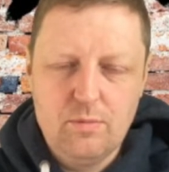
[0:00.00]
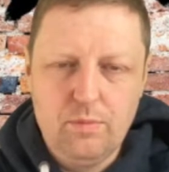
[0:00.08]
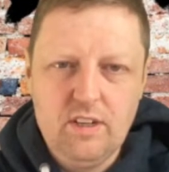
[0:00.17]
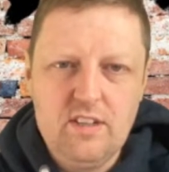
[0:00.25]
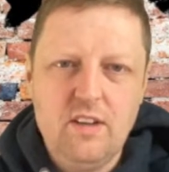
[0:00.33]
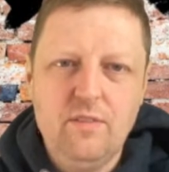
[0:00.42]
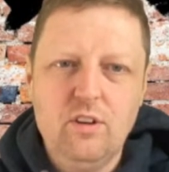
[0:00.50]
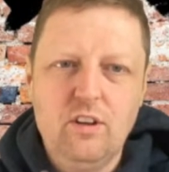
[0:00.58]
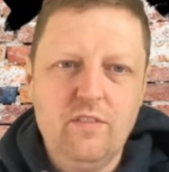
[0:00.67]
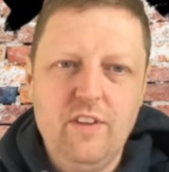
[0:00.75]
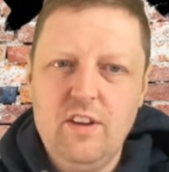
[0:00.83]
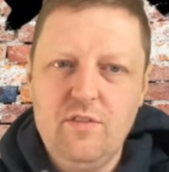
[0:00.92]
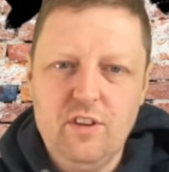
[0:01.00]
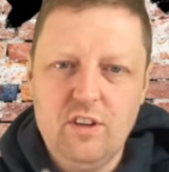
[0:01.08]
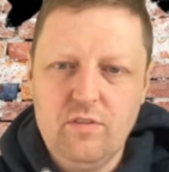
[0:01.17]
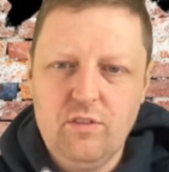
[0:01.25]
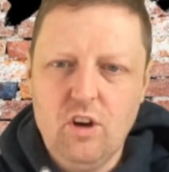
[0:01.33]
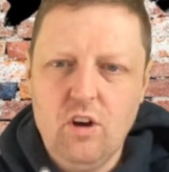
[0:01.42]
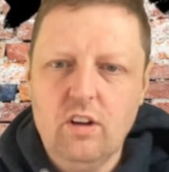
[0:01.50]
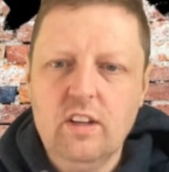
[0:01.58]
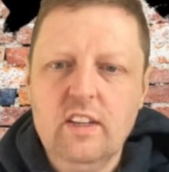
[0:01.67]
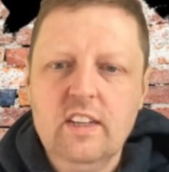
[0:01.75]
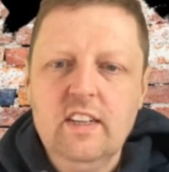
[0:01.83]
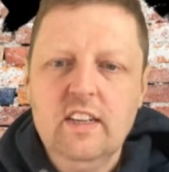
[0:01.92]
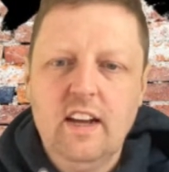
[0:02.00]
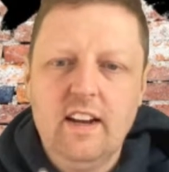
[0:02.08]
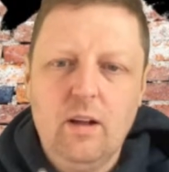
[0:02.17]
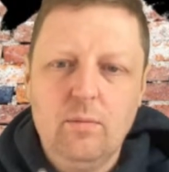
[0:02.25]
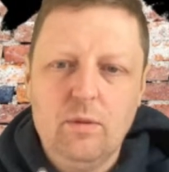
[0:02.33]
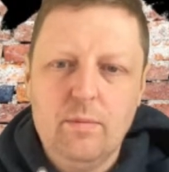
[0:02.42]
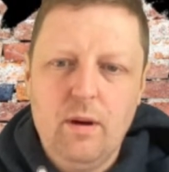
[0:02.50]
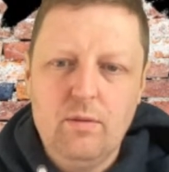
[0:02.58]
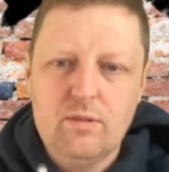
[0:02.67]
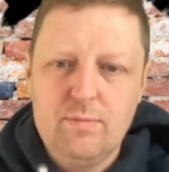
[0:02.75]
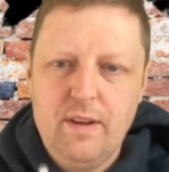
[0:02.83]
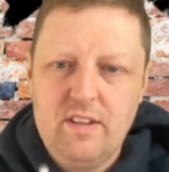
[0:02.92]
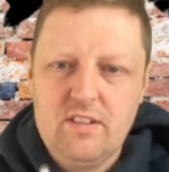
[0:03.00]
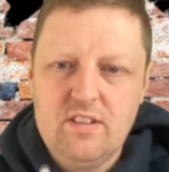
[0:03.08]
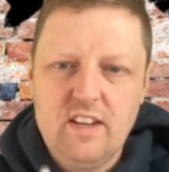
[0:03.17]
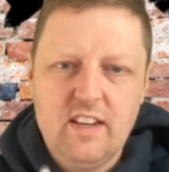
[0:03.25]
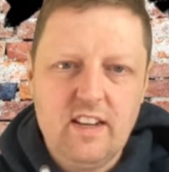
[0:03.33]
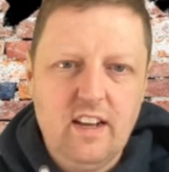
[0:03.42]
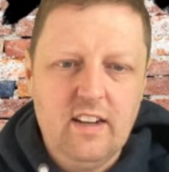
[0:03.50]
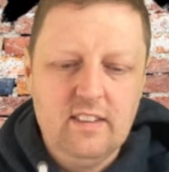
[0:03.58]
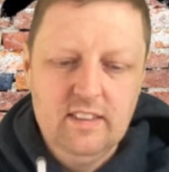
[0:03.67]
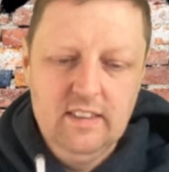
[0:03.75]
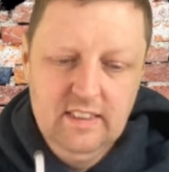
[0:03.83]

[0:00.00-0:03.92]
So please have a look at anything you've got and help them out as best as you can.